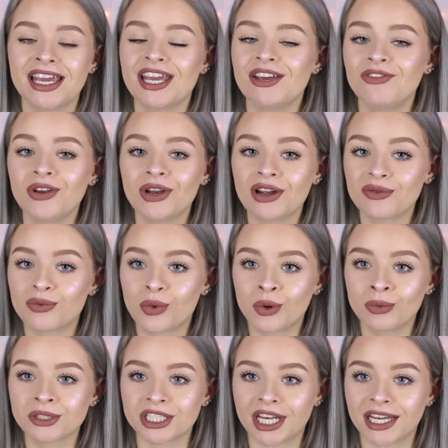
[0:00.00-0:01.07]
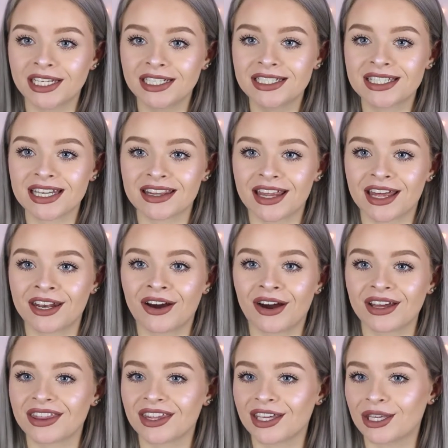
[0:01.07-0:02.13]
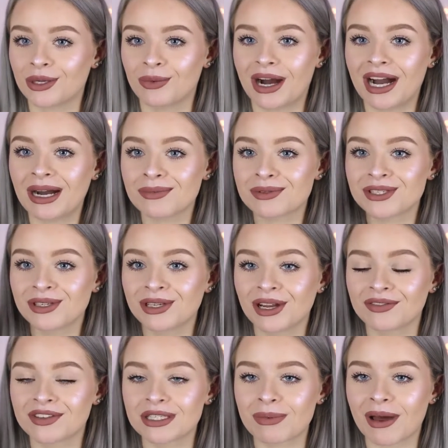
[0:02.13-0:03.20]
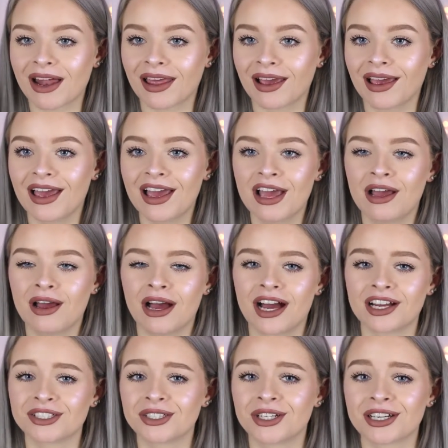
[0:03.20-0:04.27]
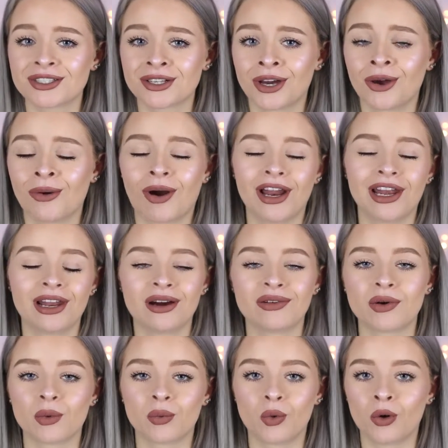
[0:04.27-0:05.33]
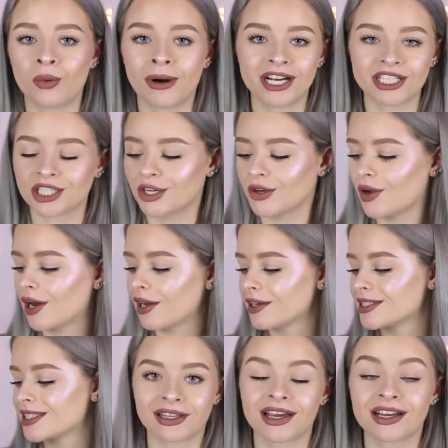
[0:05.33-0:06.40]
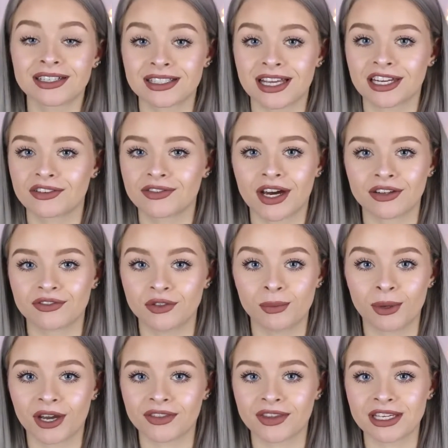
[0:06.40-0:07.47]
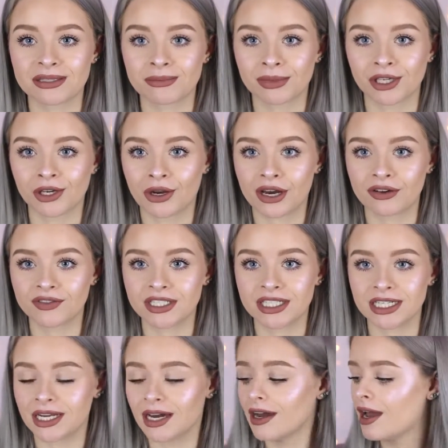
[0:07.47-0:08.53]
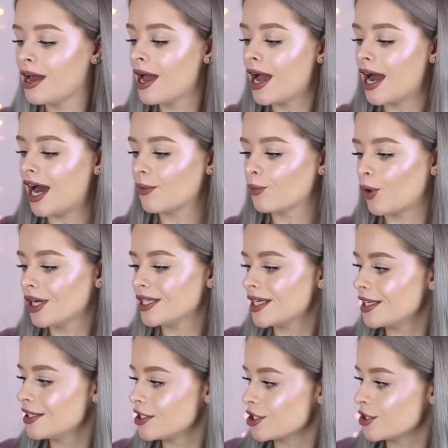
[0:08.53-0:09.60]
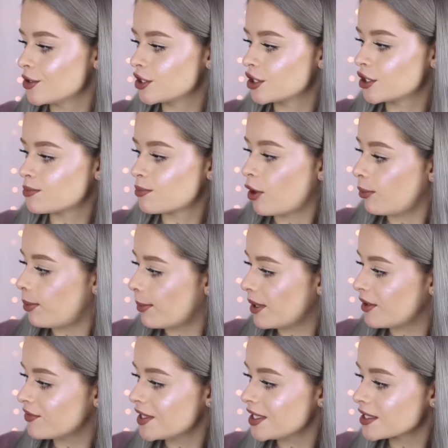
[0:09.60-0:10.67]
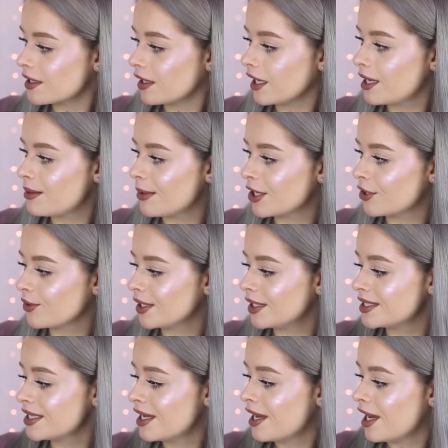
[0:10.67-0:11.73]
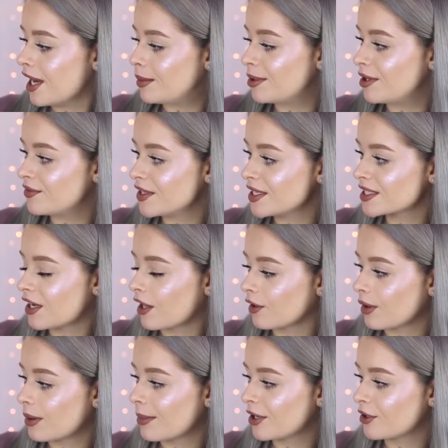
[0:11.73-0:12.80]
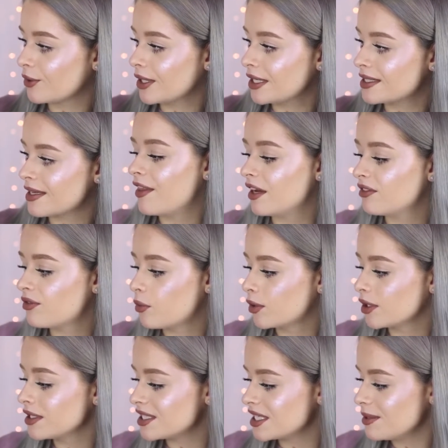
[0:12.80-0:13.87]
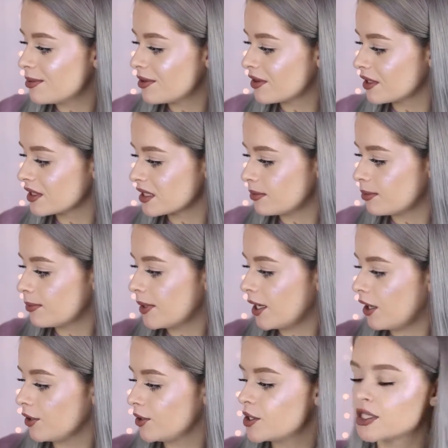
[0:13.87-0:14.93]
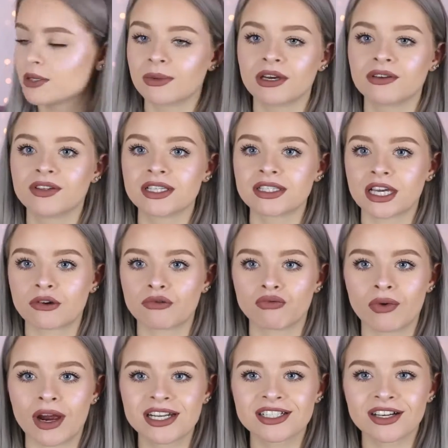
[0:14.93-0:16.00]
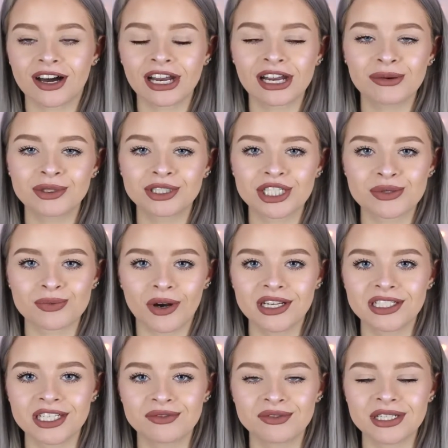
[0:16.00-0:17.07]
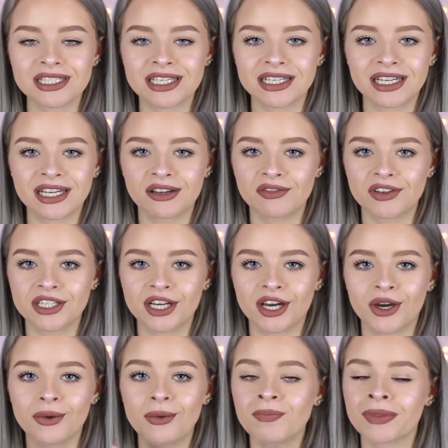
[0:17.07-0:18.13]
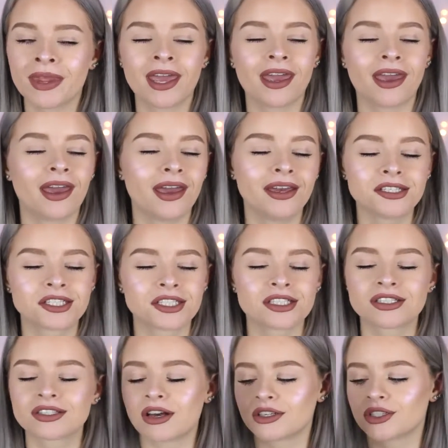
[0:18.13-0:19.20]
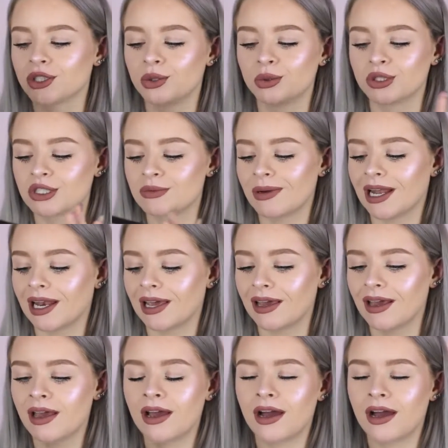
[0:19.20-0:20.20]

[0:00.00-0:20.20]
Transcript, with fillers: If you love warm shades, then I think you will absolutely love this palette as you guys know, I love warm eyeshadow colours. Like I said, I've had a few birthdays and been going out for dinner, and what I tend to do is just pop a bit of this colour in my crease, a bit of this colour in my crease, and then if I want to deepen things up a bit, I'll use a bit of this like red colour, which is what I did recently in a video. It's just such a gorgeous palette.